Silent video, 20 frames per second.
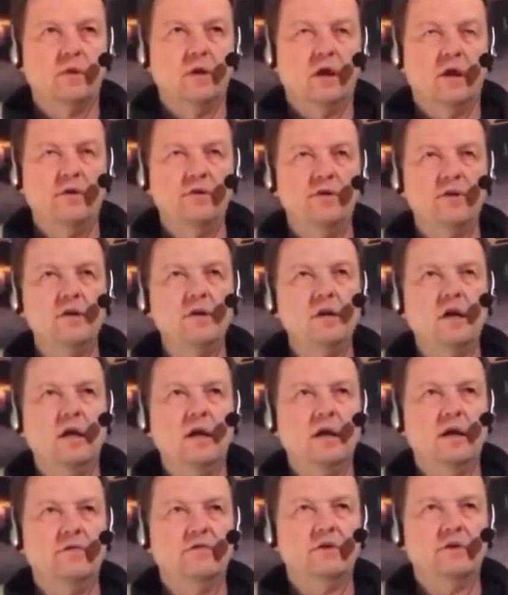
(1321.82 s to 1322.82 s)
I think I
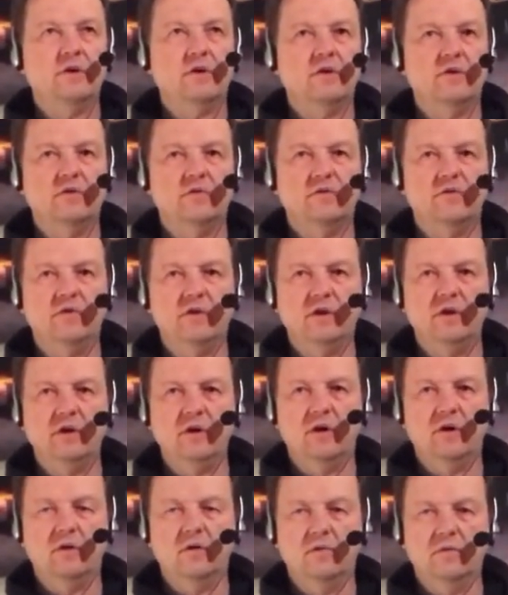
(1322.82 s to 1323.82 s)
have another
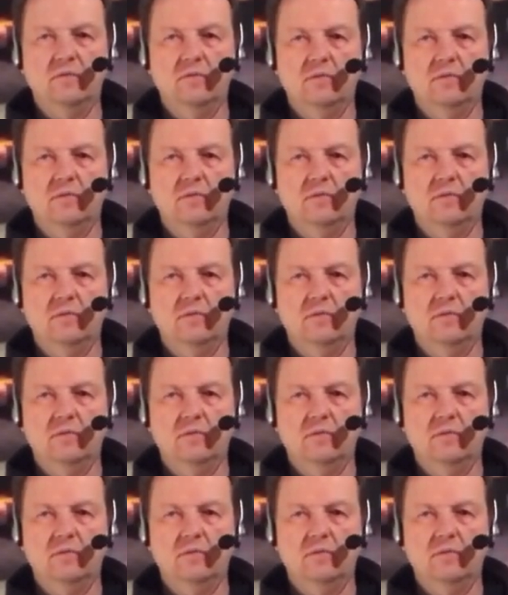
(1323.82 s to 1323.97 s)
video.